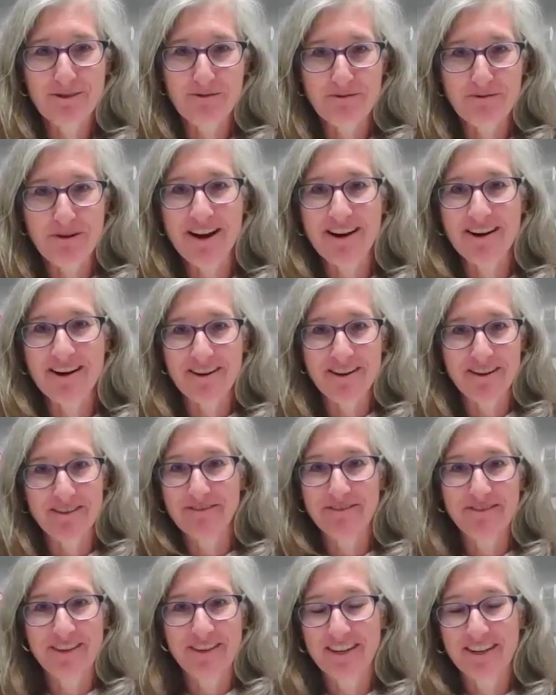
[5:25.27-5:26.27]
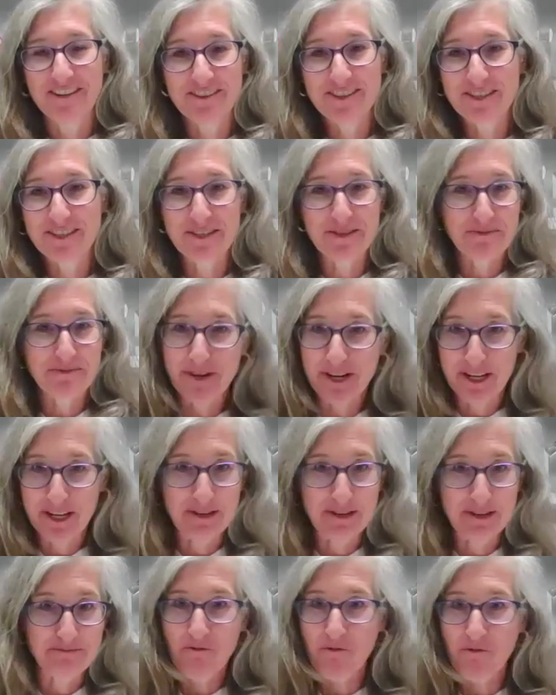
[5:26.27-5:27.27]
aware of you know this is brick
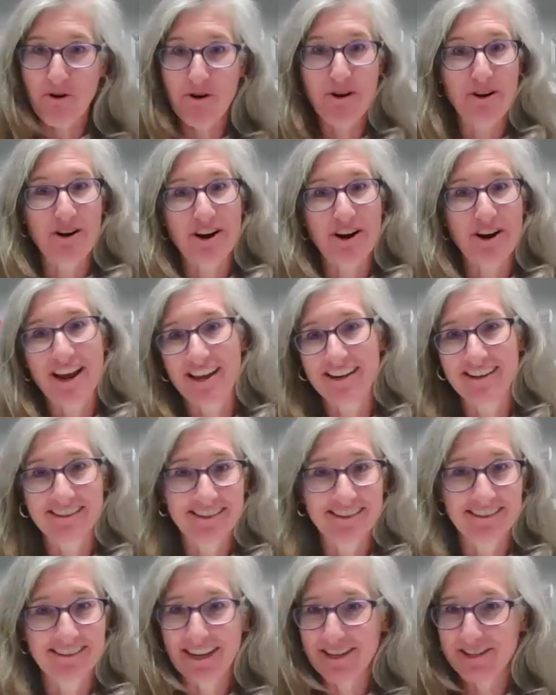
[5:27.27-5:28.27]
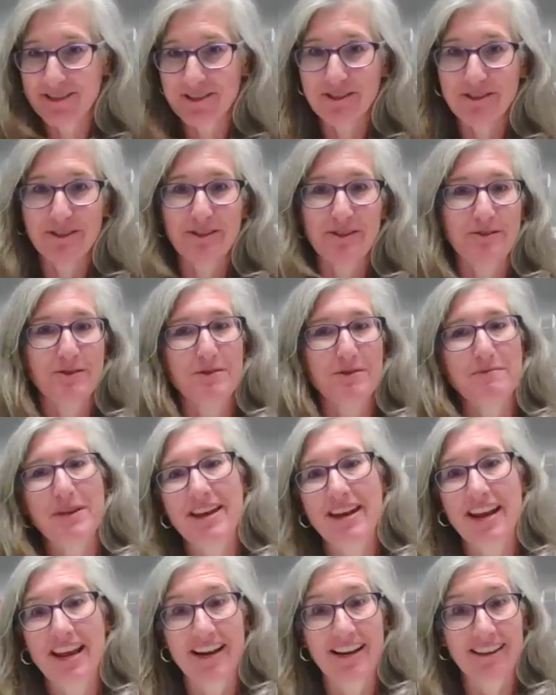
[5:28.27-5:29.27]
and mortar and electrical
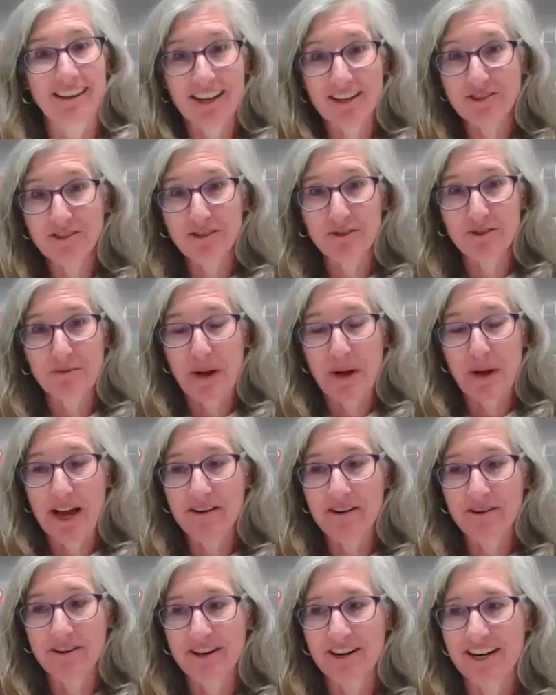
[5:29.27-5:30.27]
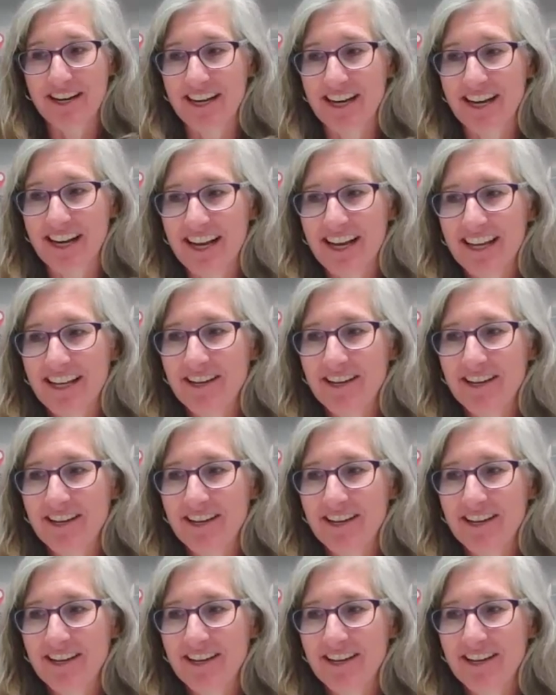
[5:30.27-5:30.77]
equipment and electrical power and